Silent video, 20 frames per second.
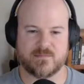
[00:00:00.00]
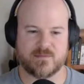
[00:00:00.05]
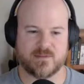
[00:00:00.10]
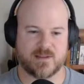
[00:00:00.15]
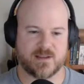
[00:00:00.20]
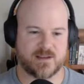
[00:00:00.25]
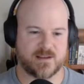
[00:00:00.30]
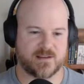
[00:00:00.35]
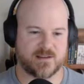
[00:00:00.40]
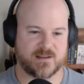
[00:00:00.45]

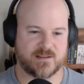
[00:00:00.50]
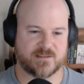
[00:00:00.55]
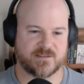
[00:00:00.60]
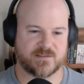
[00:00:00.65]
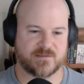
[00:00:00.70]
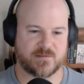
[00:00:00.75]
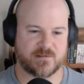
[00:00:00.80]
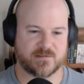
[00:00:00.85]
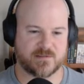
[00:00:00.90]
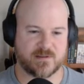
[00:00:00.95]
That's
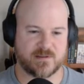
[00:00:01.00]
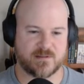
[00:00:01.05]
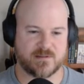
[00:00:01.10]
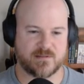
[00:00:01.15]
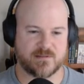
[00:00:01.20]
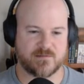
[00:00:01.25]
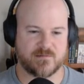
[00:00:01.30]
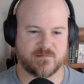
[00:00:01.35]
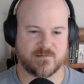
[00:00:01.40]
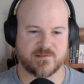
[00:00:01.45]
the wrong
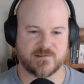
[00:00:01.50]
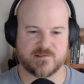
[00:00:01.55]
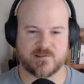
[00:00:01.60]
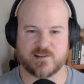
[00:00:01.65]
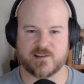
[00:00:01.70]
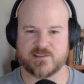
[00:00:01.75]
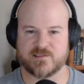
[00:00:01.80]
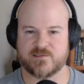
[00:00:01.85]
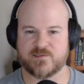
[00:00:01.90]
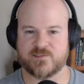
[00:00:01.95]
thing. Those are
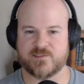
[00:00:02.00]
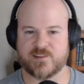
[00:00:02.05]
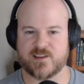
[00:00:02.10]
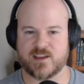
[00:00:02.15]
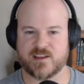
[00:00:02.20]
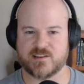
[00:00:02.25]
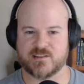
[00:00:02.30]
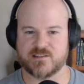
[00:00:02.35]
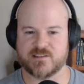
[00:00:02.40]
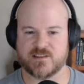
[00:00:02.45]

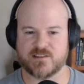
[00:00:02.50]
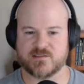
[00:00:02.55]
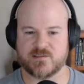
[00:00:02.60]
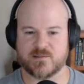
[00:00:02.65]
classifications.